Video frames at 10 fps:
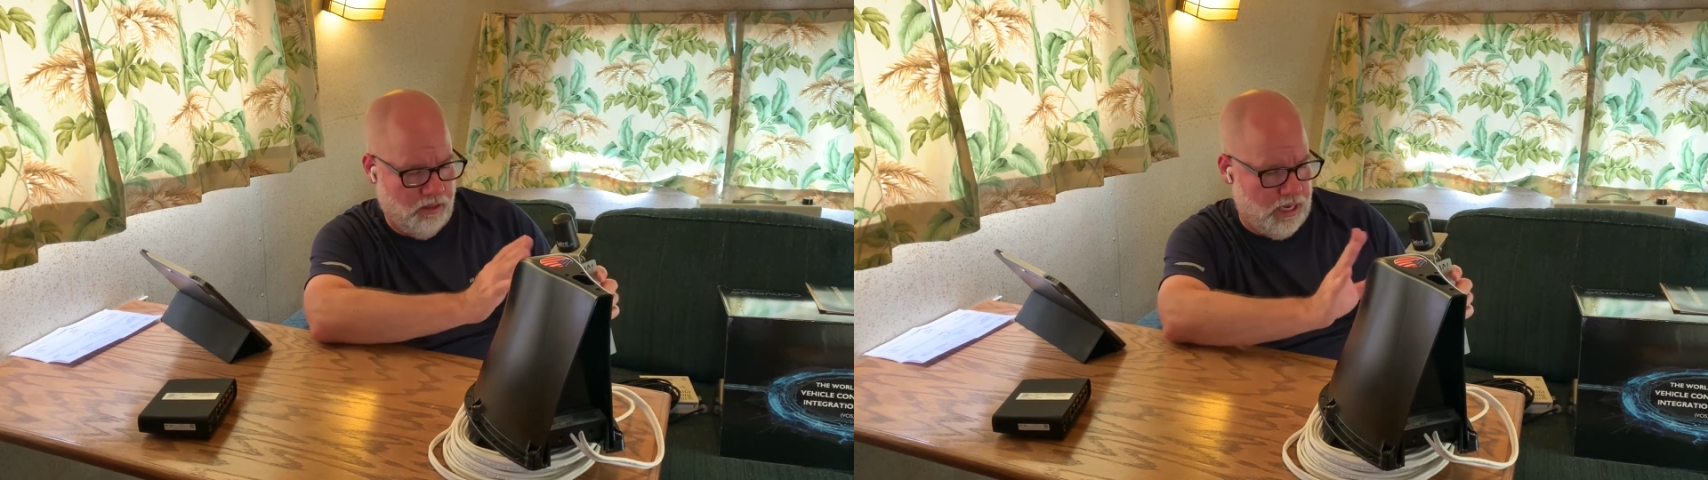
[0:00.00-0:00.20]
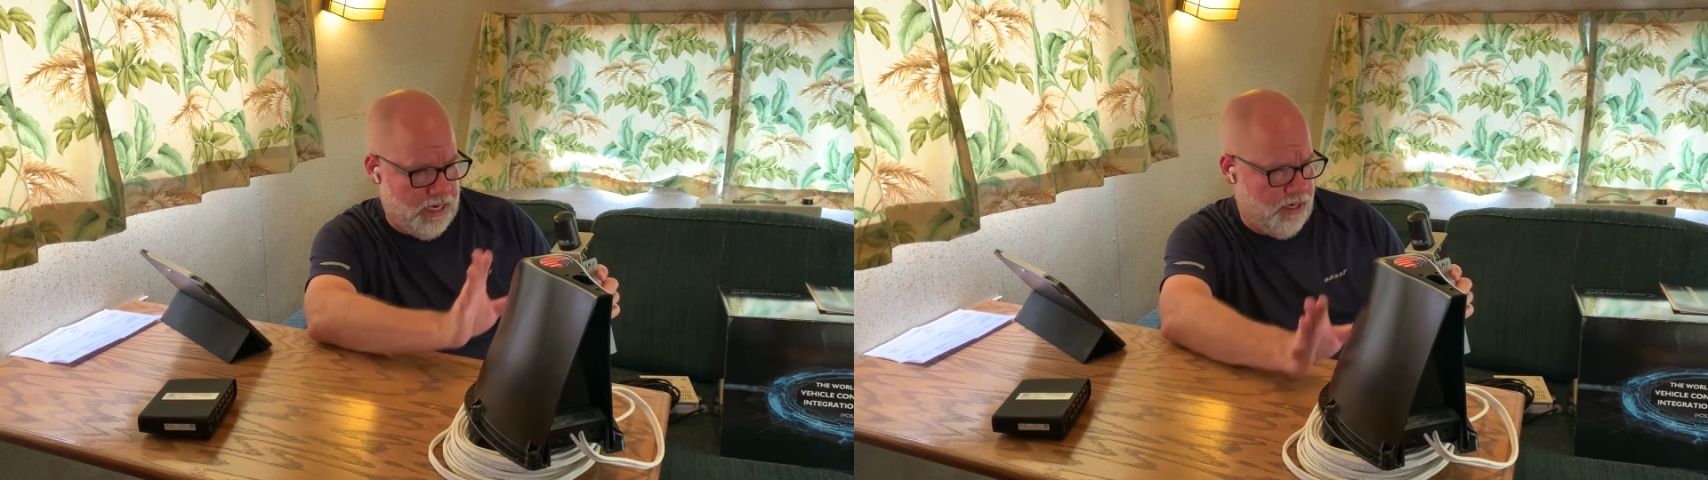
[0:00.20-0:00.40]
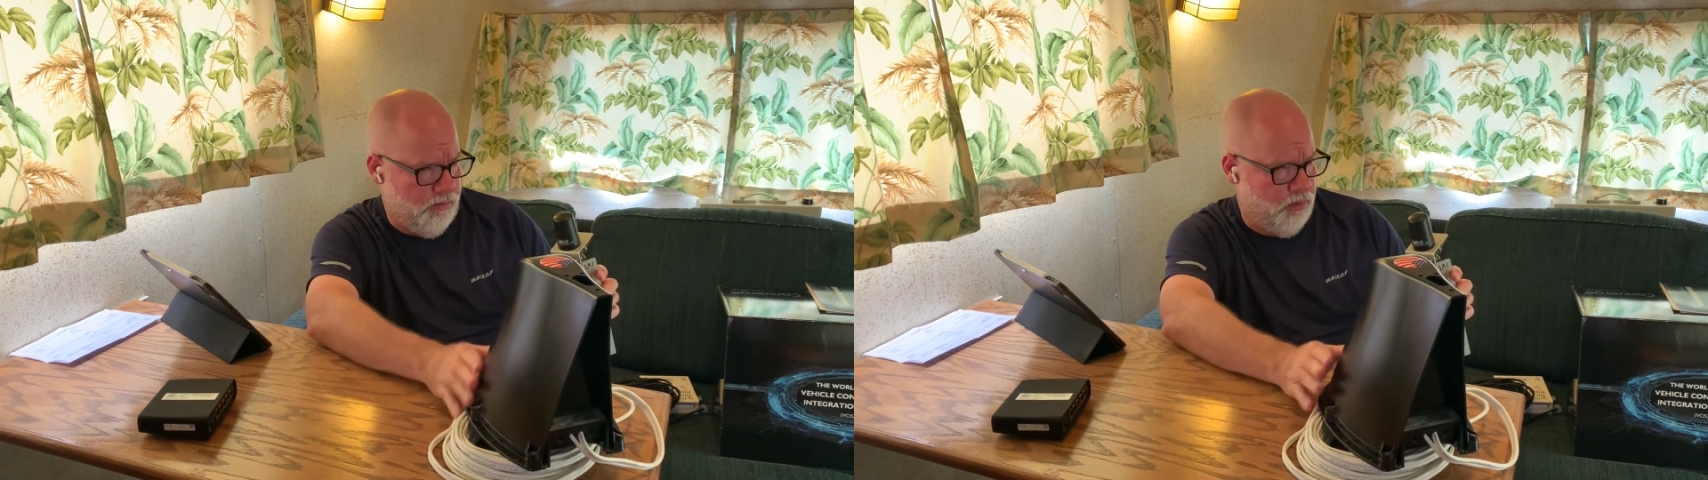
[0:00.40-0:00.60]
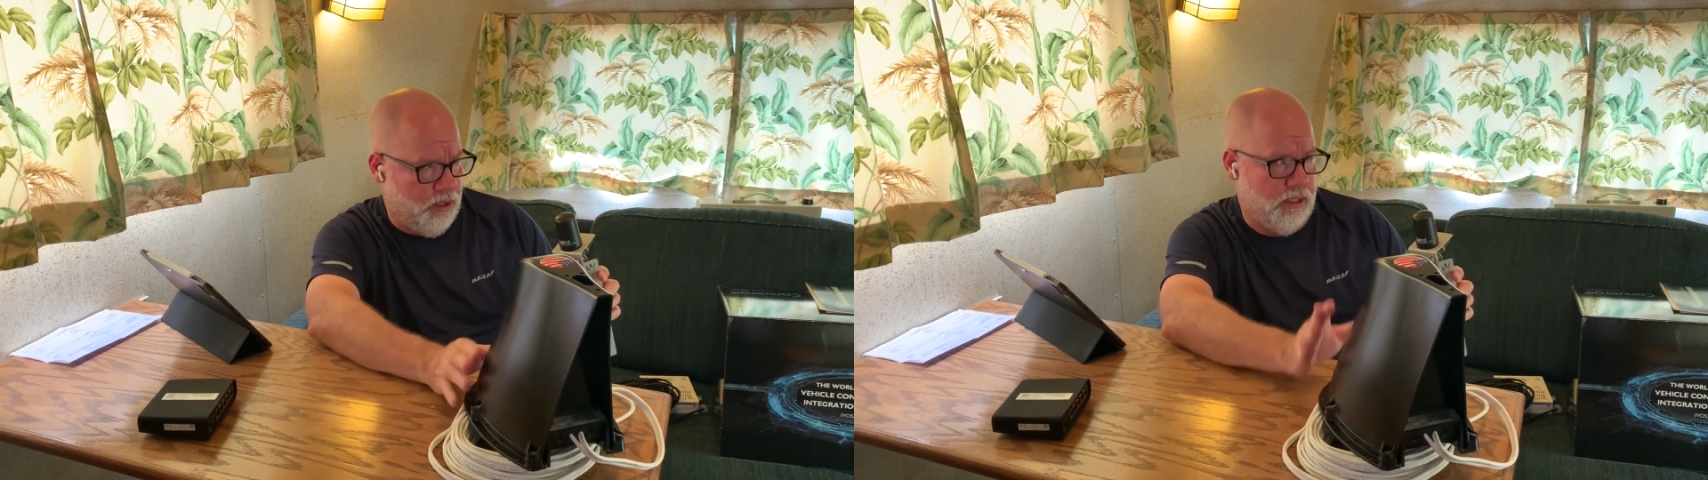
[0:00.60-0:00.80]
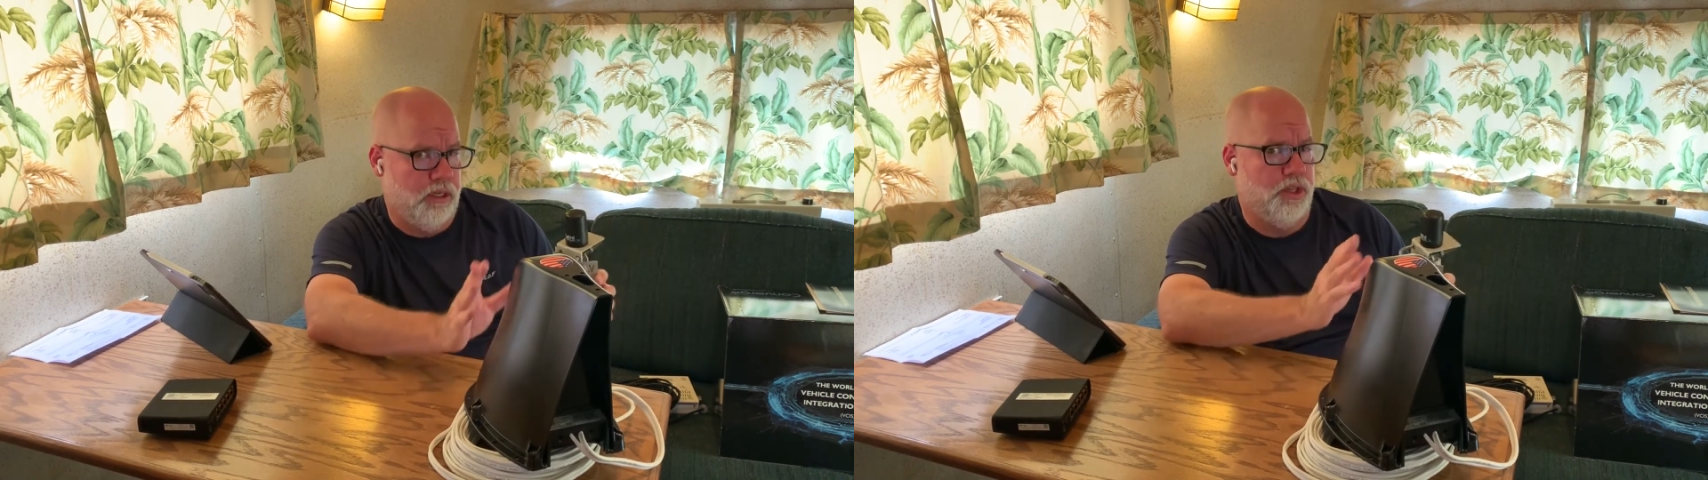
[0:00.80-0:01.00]
I can put
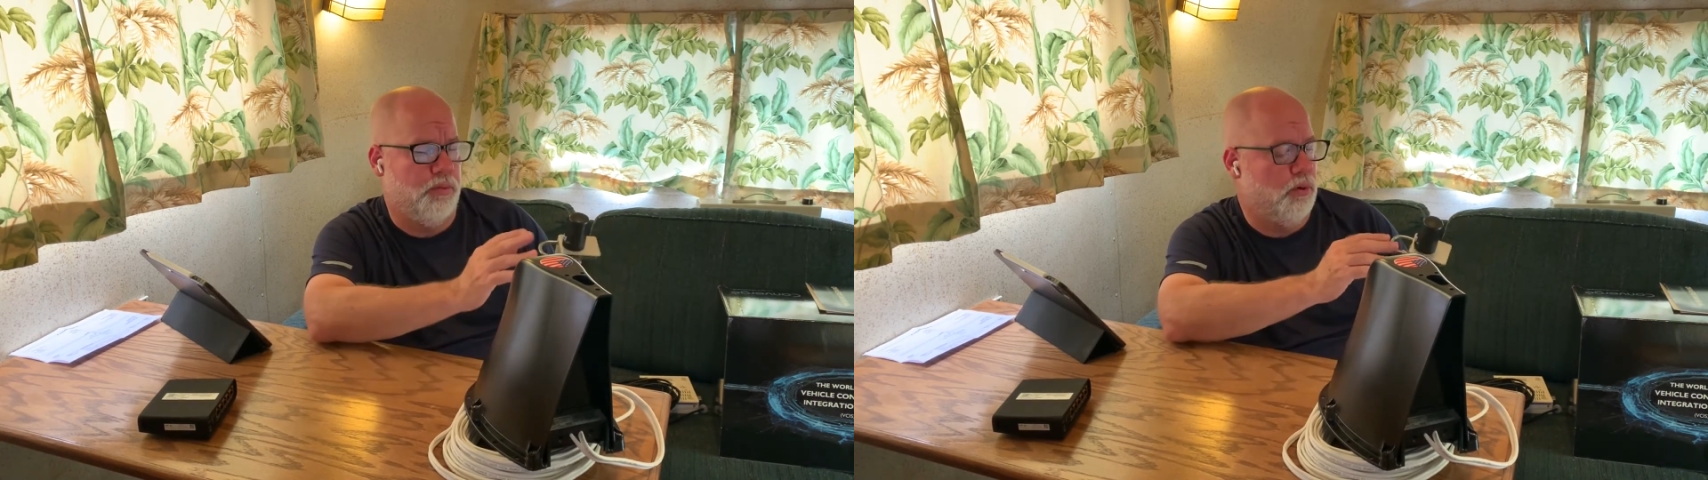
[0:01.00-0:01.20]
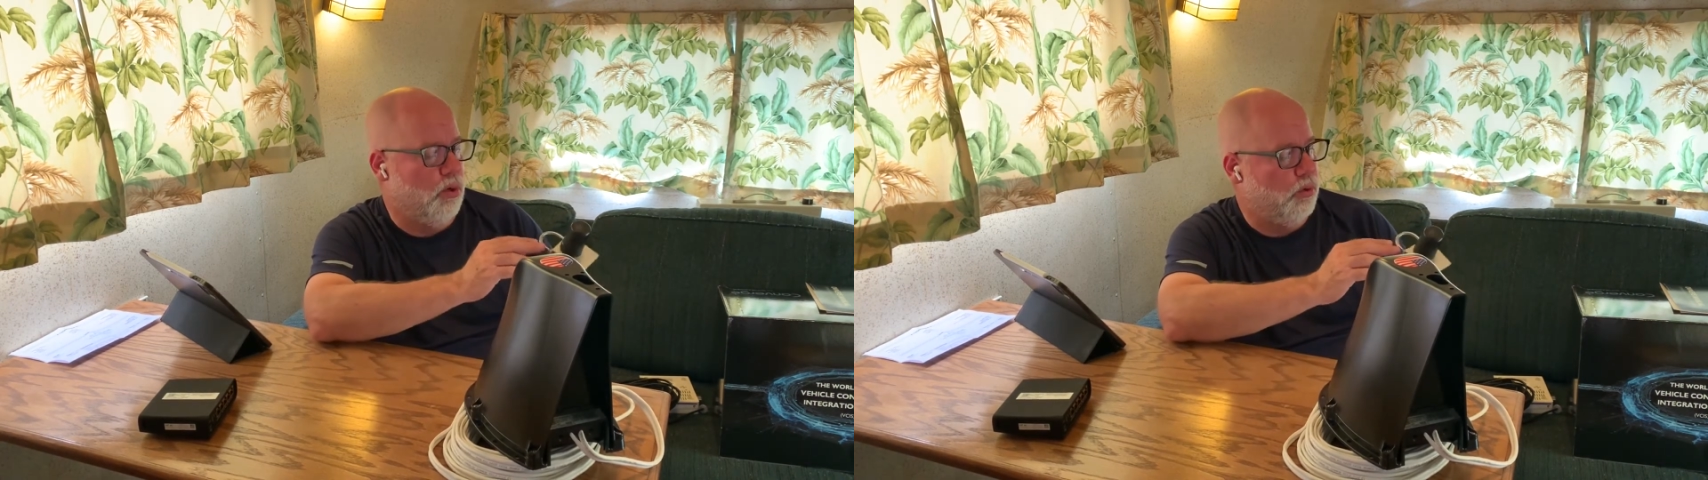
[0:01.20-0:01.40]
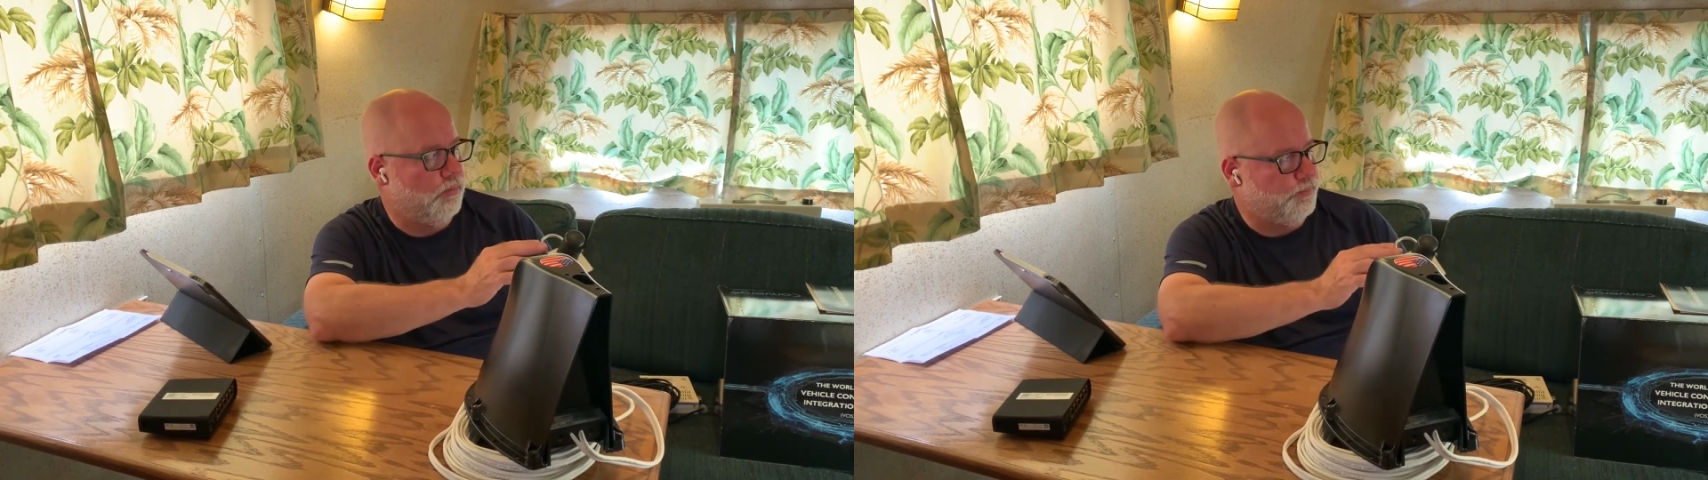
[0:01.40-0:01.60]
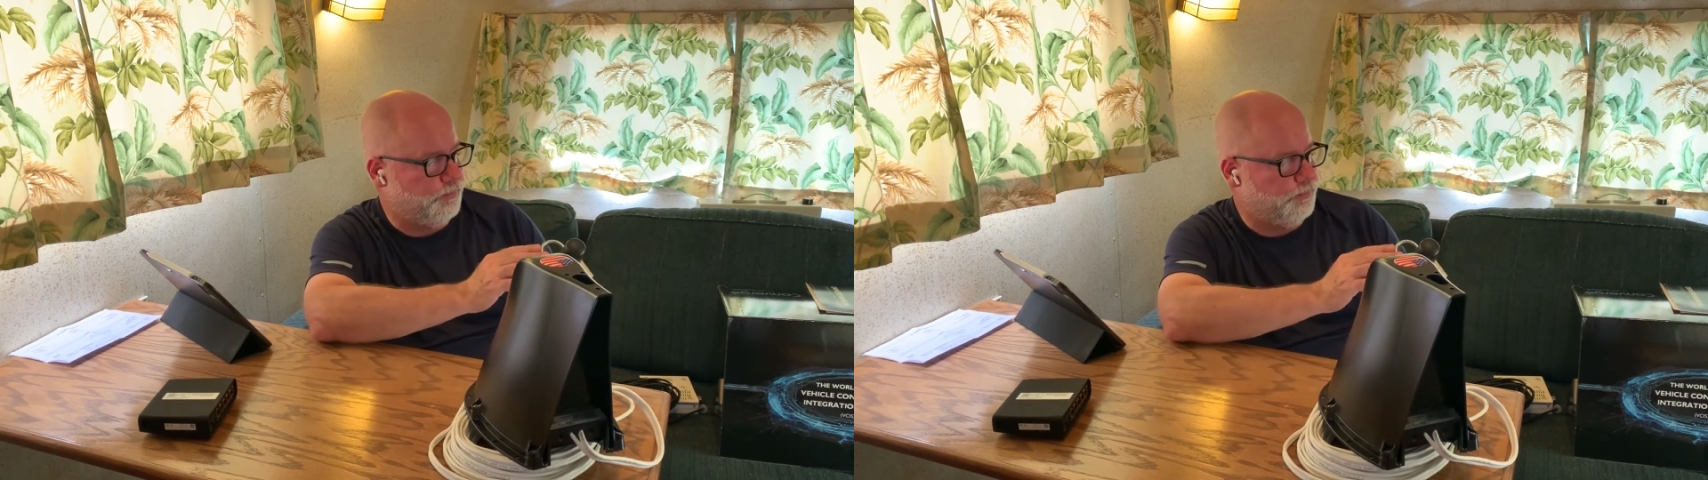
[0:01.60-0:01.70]
this on the pole,